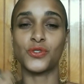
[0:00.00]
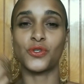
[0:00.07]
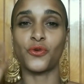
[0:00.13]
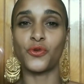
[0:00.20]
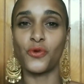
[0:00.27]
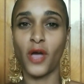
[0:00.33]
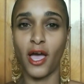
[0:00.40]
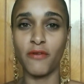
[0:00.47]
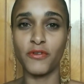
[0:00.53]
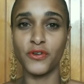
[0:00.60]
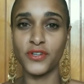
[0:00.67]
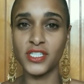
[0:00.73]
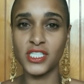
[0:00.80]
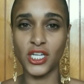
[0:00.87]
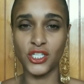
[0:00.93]
So you have
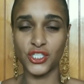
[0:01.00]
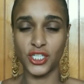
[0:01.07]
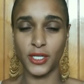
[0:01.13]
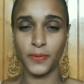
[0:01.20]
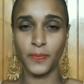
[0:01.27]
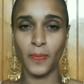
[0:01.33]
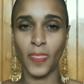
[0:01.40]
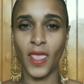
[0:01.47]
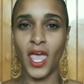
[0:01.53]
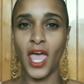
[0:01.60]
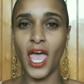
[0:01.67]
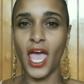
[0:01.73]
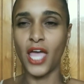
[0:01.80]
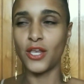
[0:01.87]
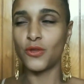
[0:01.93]
your intention,
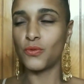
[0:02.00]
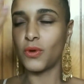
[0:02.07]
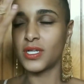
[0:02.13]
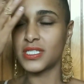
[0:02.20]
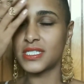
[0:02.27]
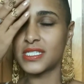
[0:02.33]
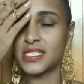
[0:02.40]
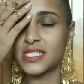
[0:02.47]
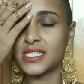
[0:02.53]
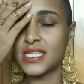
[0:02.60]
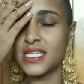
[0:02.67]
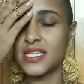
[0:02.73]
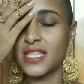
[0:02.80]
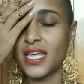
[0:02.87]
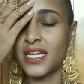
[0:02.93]
and you want to
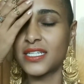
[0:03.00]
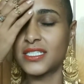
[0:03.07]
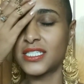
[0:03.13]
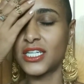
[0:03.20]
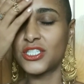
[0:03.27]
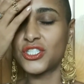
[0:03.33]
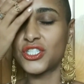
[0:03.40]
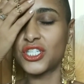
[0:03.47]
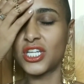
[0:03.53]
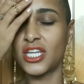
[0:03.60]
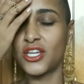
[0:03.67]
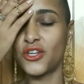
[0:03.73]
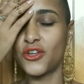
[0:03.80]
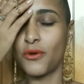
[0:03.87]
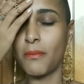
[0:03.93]
see that intention
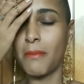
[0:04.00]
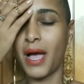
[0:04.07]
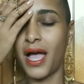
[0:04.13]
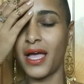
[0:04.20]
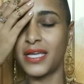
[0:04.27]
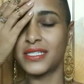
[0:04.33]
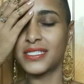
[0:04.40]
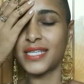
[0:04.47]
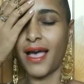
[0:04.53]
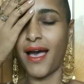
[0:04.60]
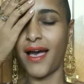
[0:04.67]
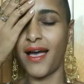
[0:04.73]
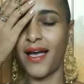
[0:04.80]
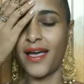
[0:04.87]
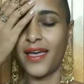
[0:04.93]
in your mind's
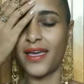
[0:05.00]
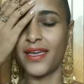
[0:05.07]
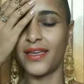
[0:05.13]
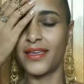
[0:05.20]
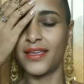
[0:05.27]
eye.